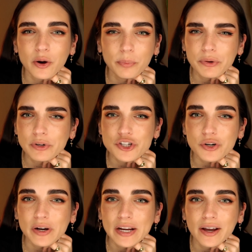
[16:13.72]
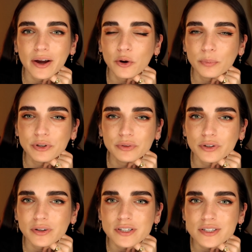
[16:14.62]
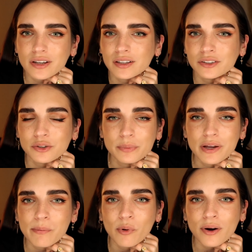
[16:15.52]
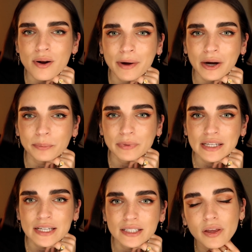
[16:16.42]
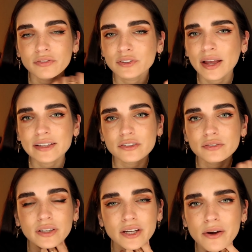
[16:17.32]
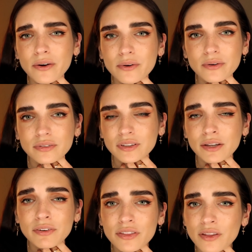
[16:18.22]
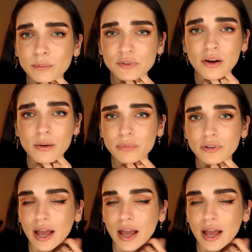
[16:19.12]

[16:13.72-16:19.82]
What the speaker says: hope you enjoyed. I hope you learned a little bit more about me. If you like this video, give it a thumbs up.